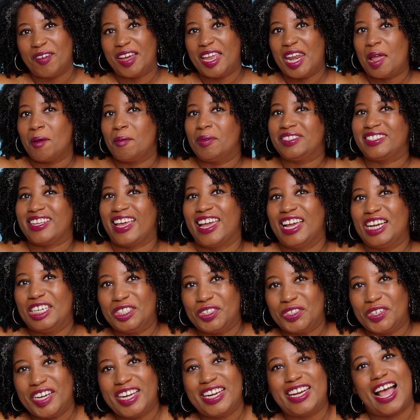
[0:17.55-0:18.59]
my name is
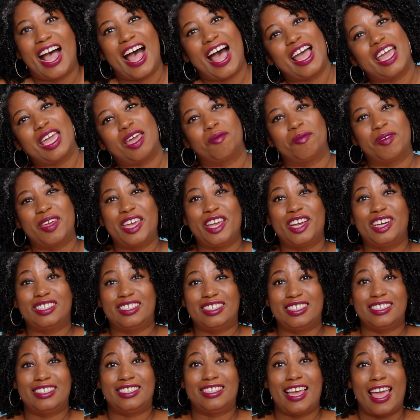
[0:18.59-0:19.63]
Andrea and I am here
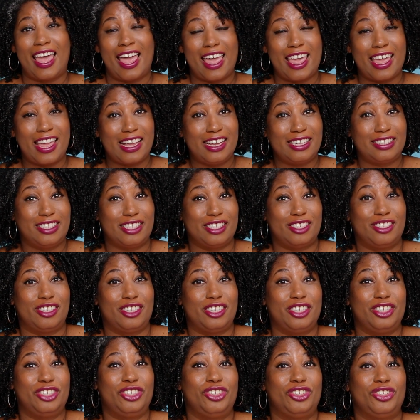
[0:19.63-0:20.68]
today to
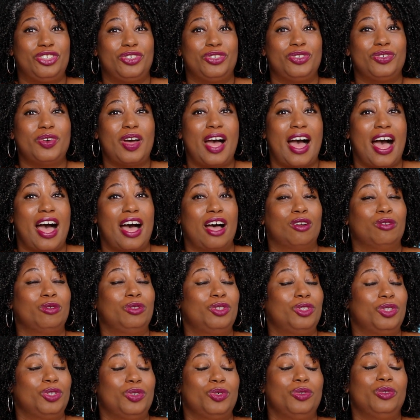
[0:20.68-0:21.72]
teach you how
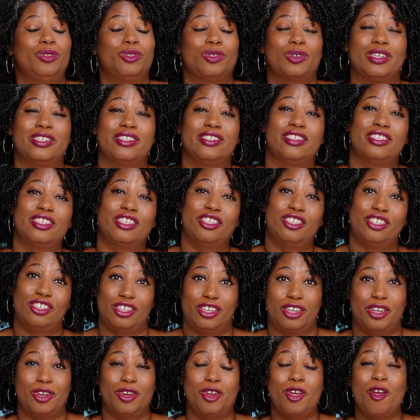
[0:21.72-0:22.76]
to
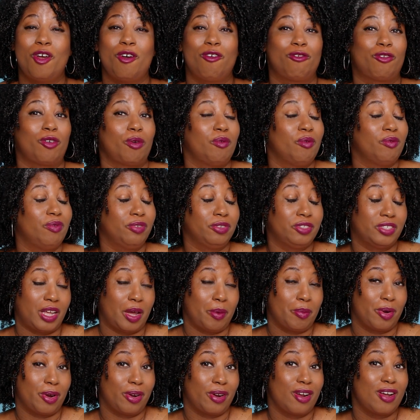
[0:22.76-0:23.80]
transition from
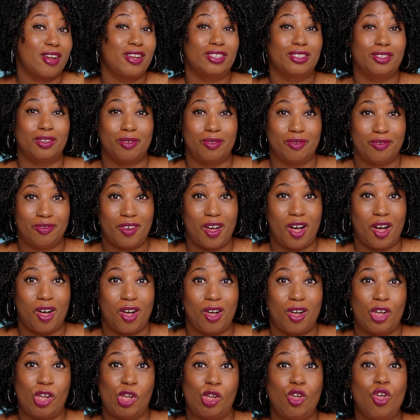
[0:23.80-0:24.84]
summer to
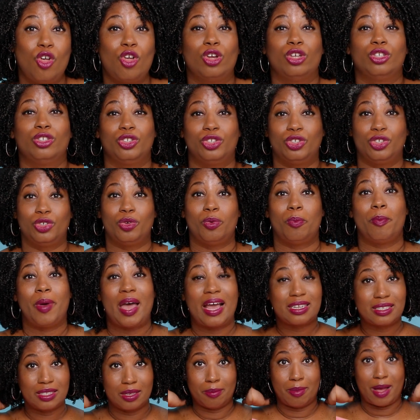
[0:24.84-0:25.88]
fall to
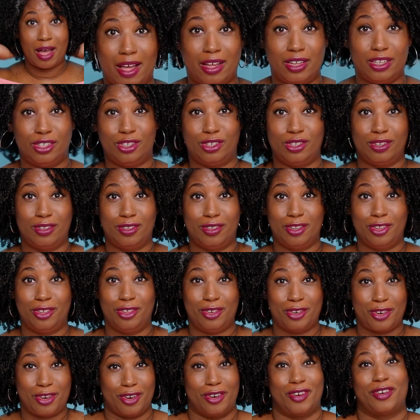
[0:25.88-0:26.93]
maximize
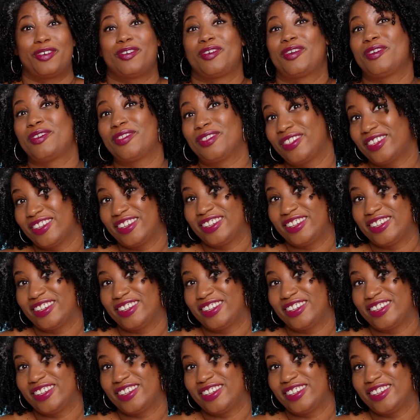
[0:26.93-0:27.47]
your curl growth.